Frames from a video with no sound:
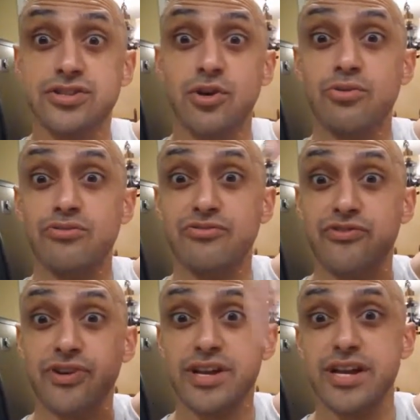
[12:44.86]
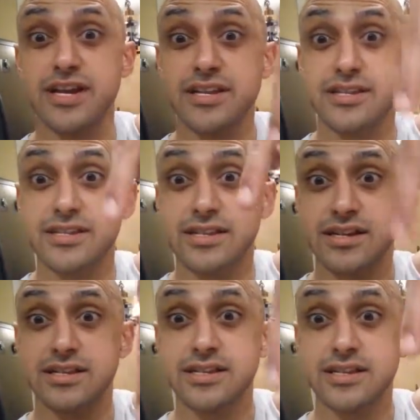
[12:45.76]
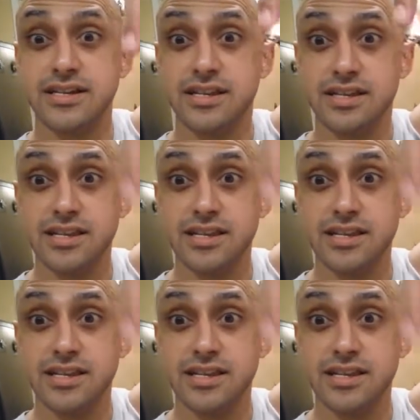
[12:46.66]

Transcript: Don't forget to click